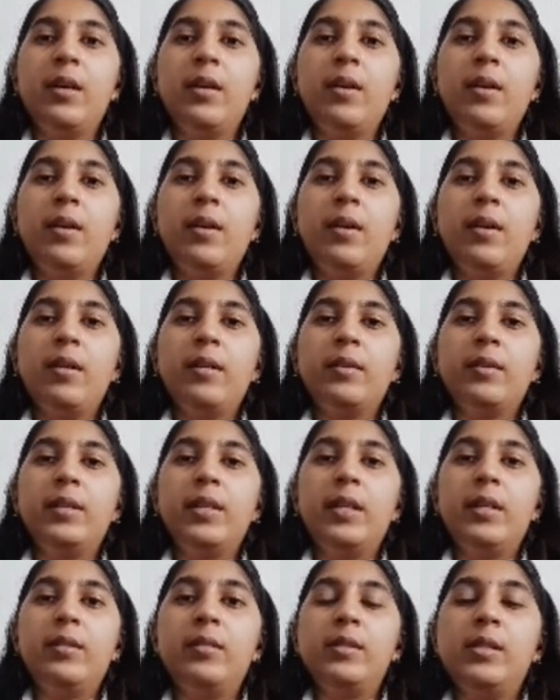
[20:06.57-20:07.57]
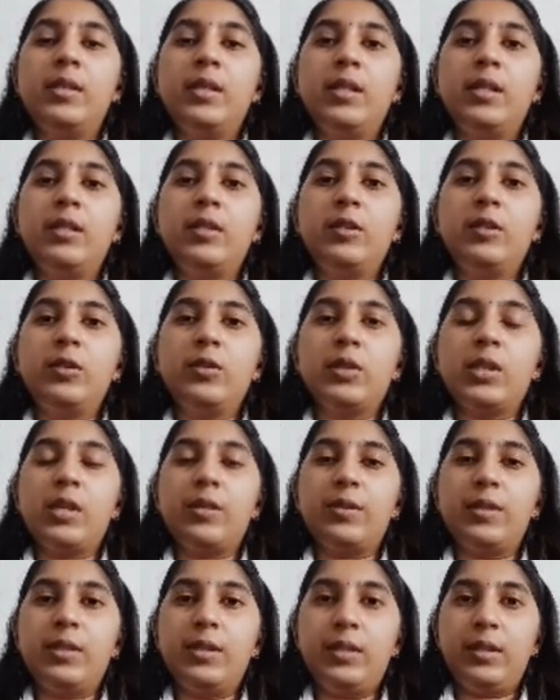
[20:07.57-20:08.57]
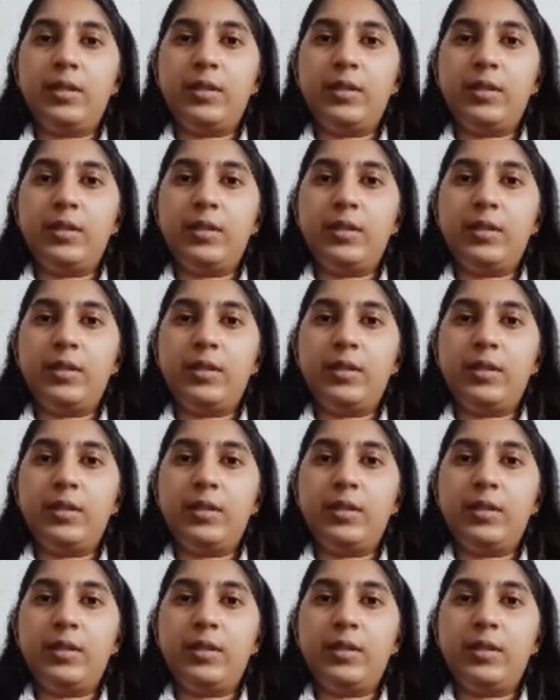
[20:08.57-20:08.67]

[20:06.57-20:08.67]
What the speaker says: than Sneaker 2013.